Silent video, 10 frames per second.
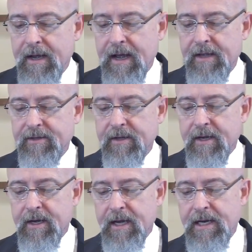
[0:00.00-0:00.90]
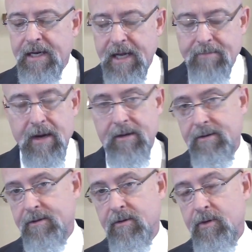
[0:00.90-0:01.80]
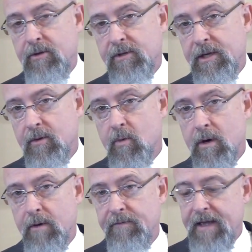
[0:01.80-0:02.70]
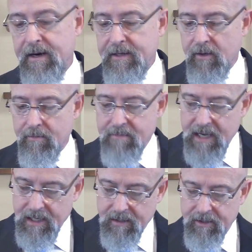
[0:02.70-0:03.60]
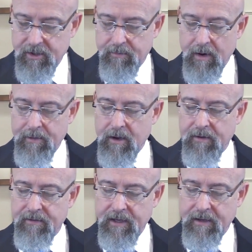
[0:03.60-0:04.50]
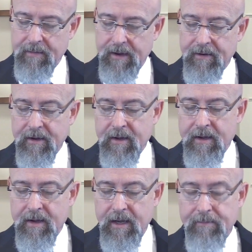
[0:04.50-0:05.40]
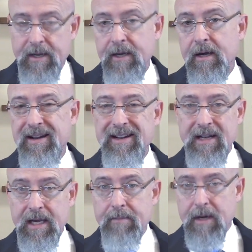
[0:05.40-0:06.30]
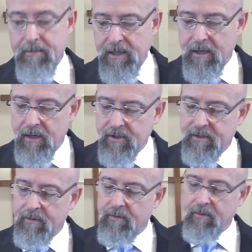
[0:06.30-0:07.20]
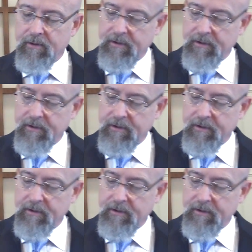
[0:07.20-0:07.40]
as enigma. So when you see the word vanity or meaningless, you probably ought to think about it being an enigma because what the